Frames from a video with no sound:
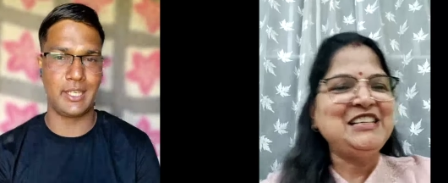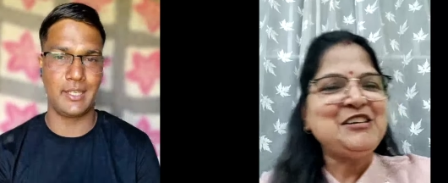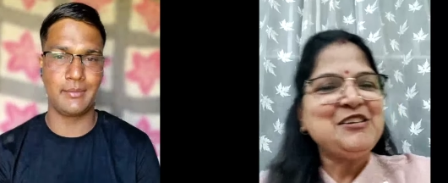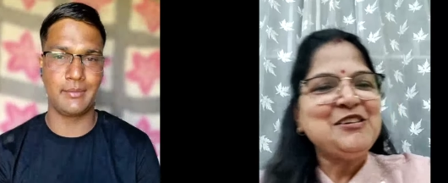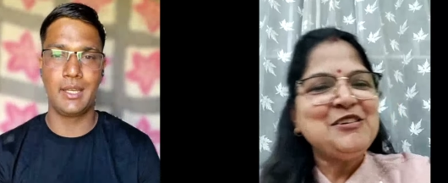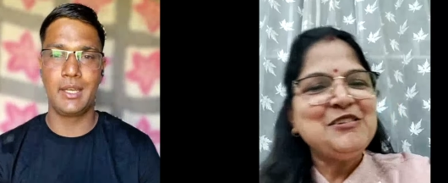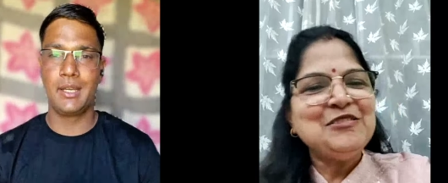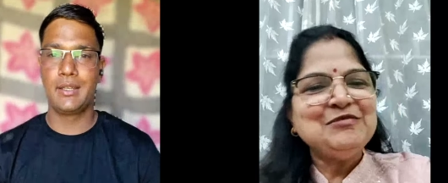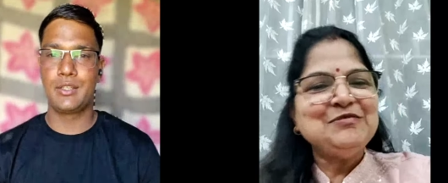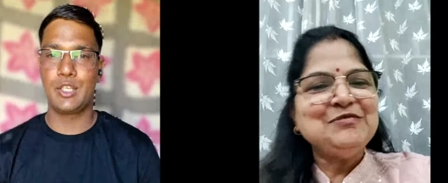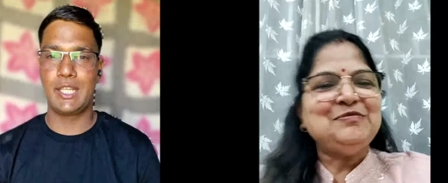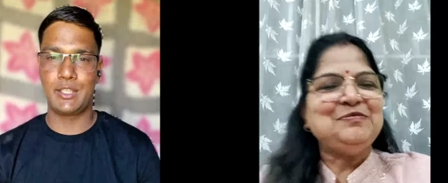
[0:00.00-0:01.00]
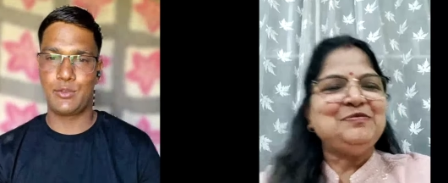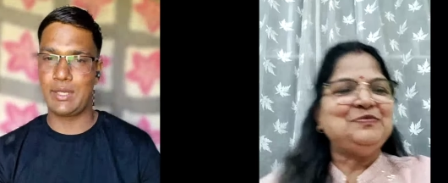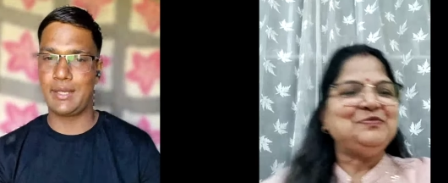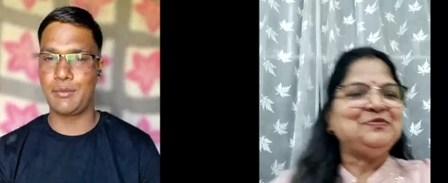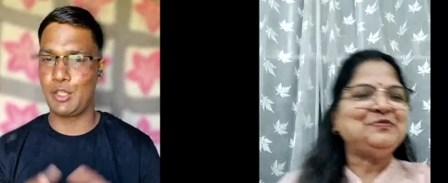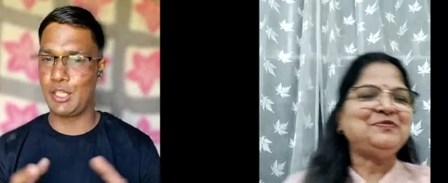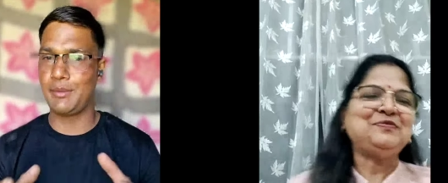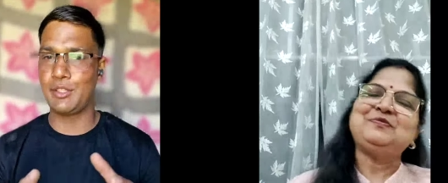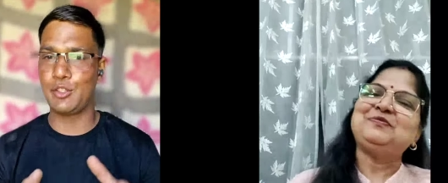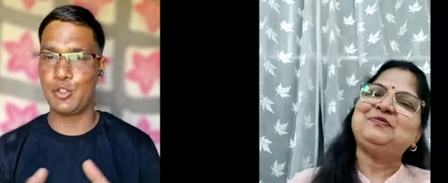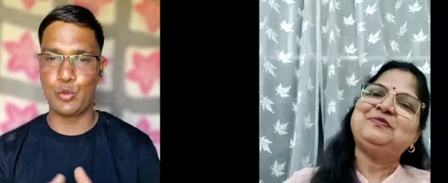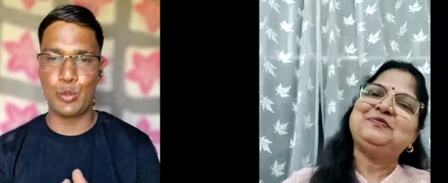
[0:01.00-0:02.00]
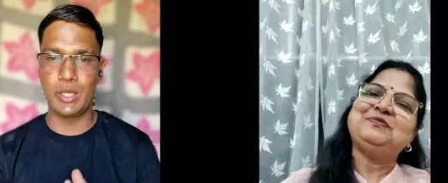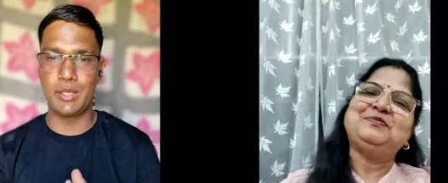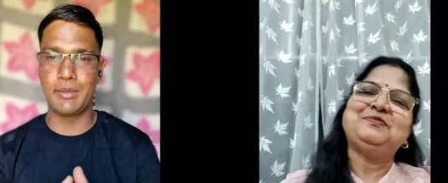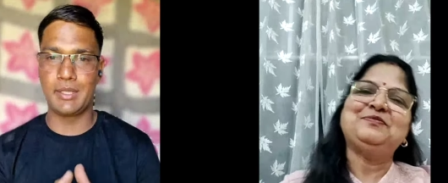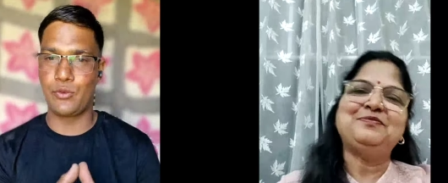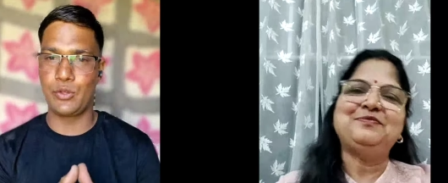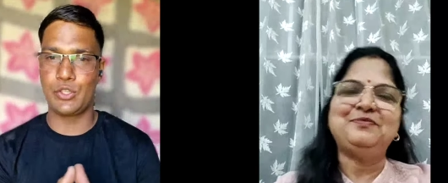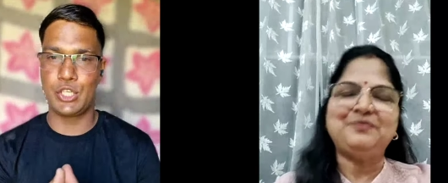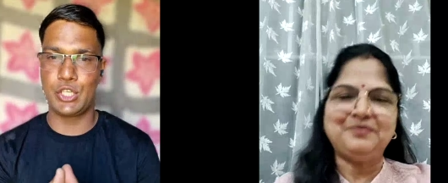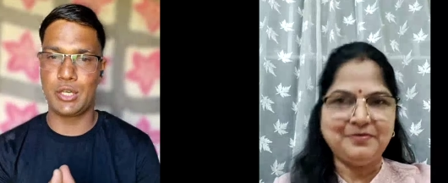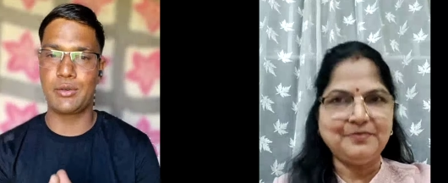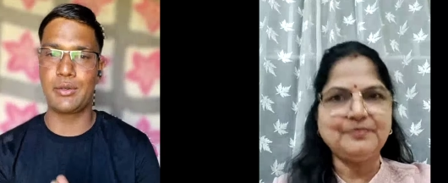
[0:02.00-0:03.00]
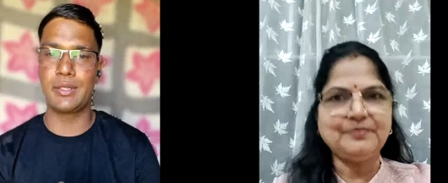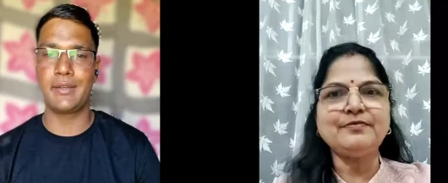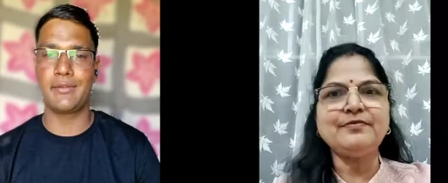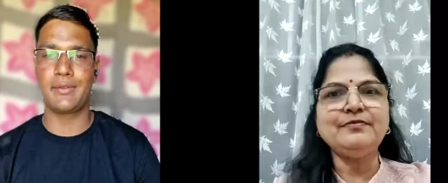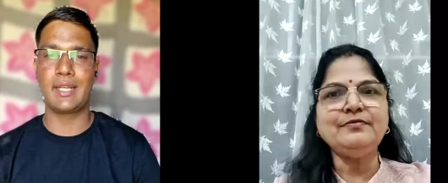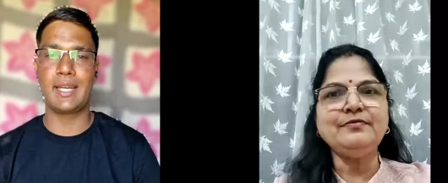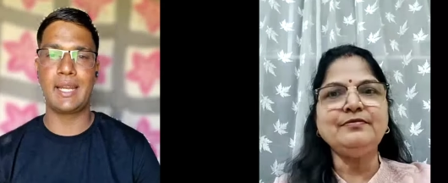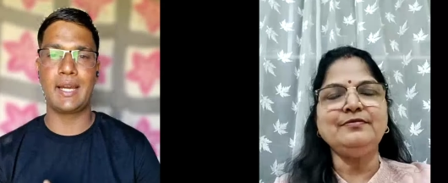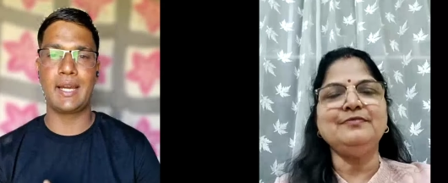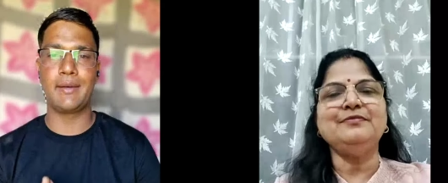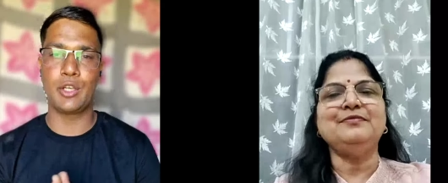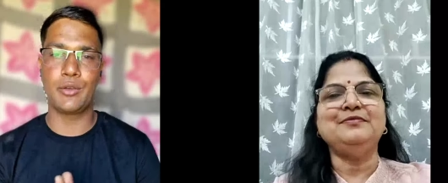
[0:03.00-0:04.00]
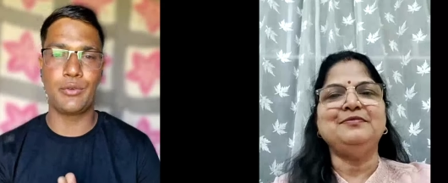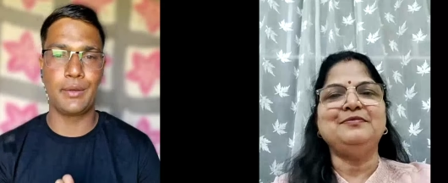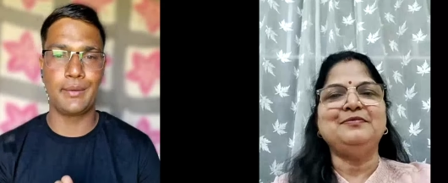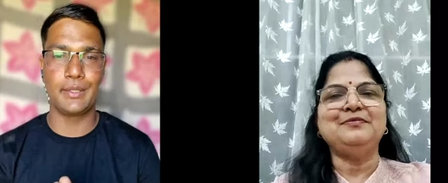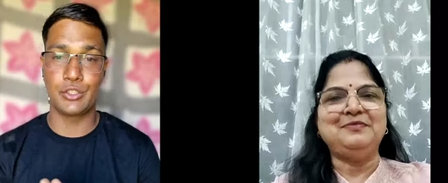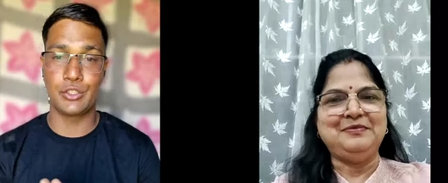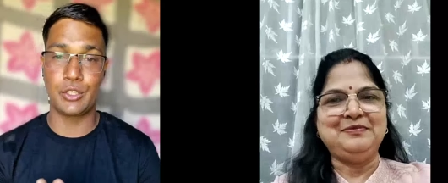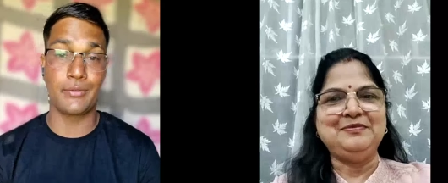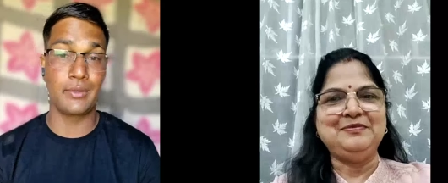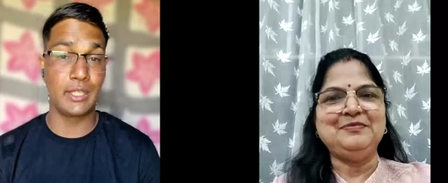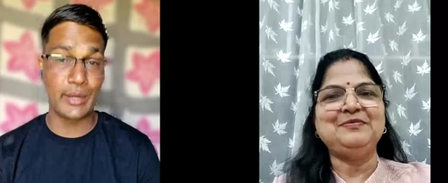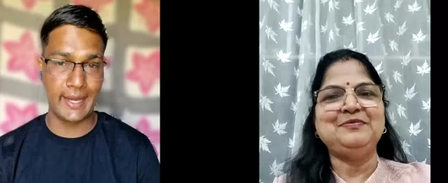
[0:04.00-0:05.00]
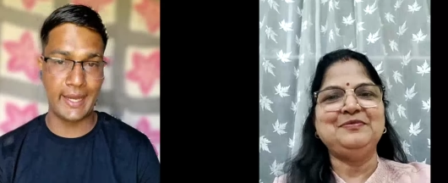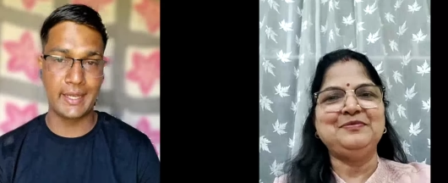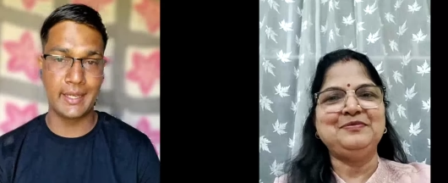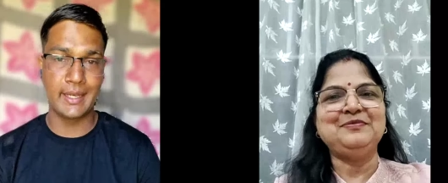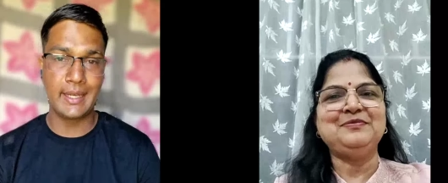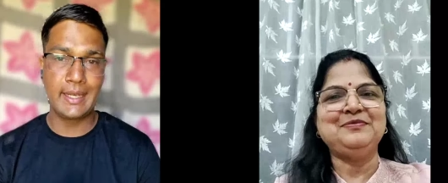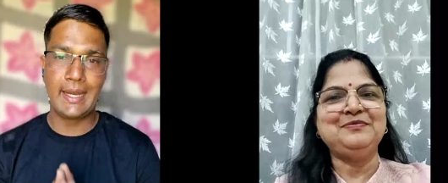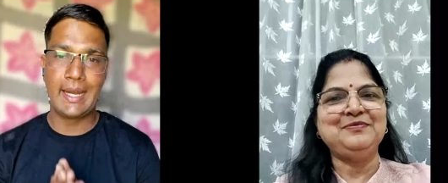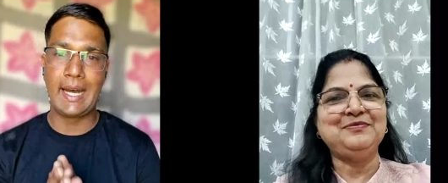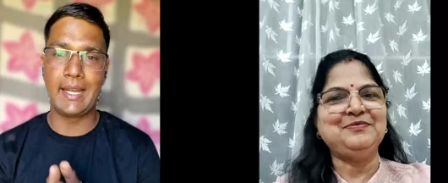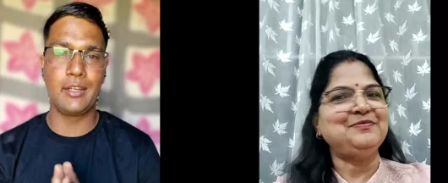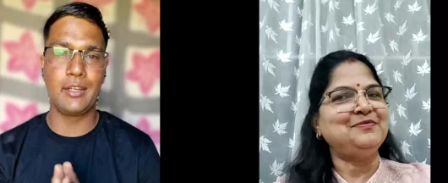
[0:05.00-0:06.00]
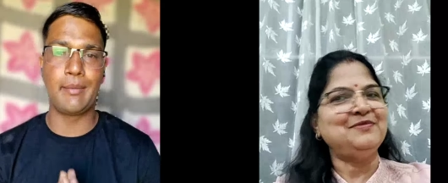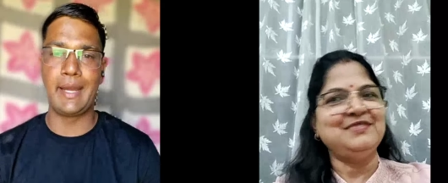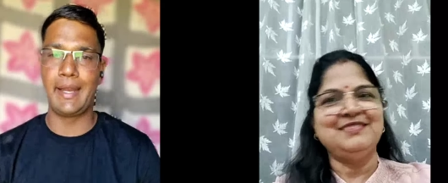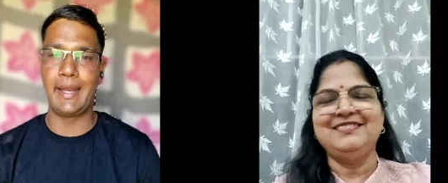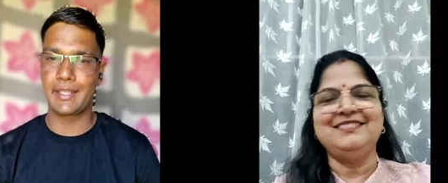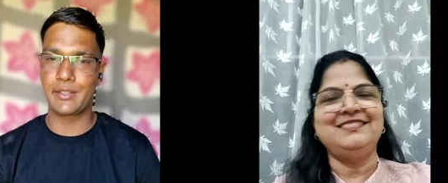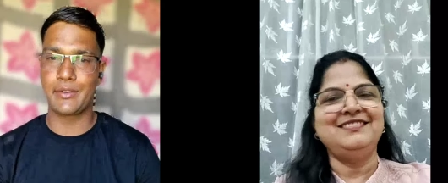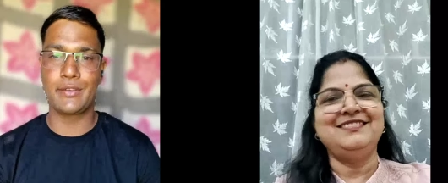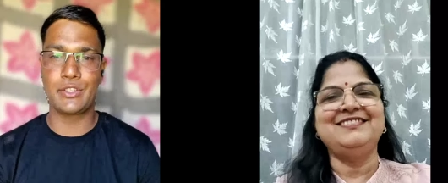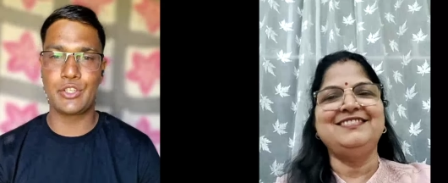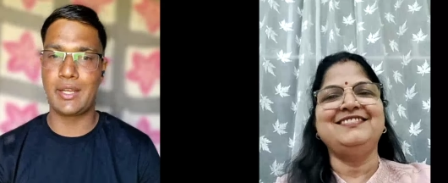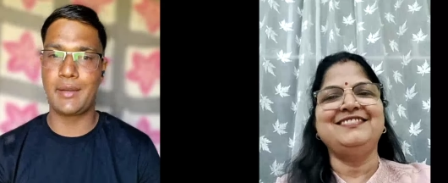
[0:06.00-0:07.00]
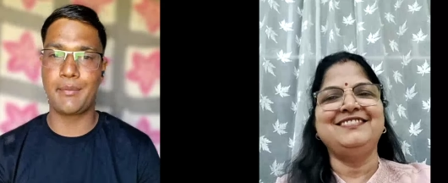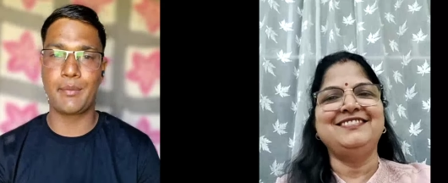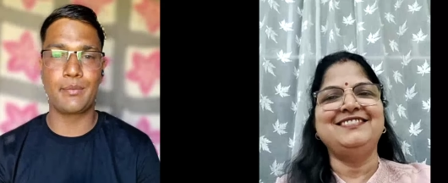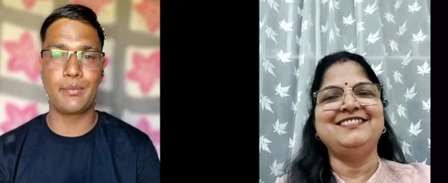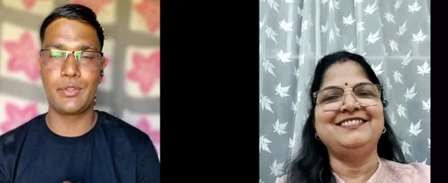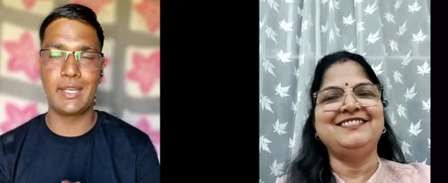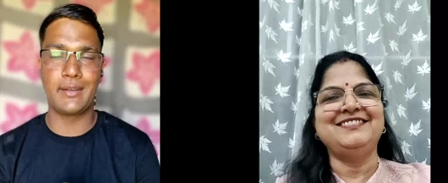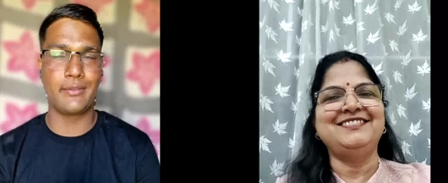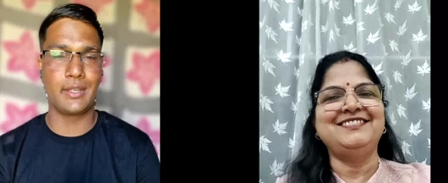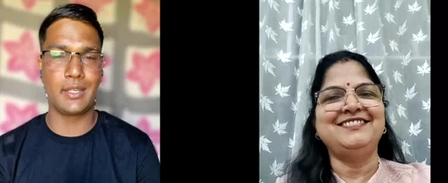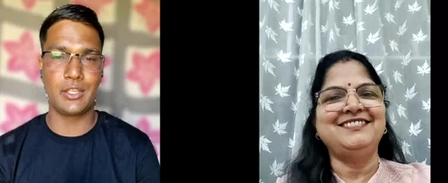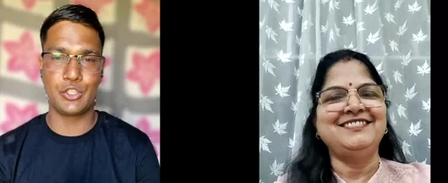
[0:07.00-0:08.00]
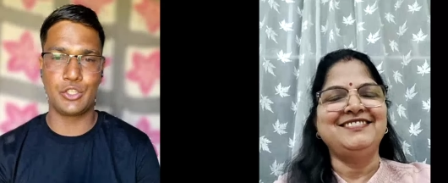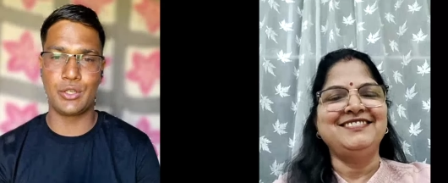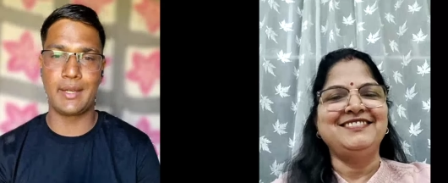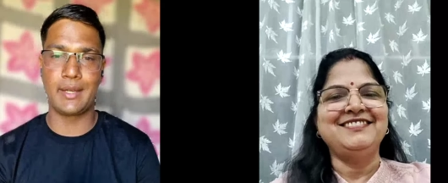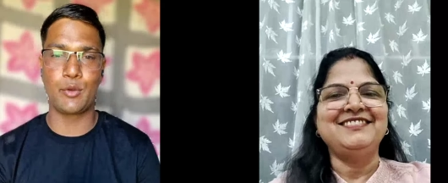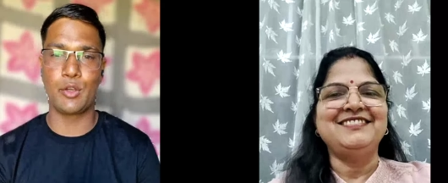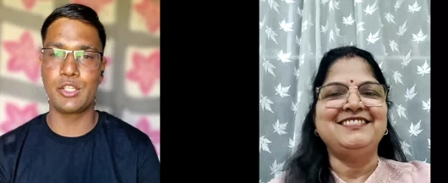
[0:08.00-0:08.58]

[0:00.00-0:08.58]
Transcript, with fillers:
Speaker 1: my time. So that's why I'm not able to do it. But for sure, definitely I'm looking forward to talk with you again. And in my next conversation, I'm definitely sure I'm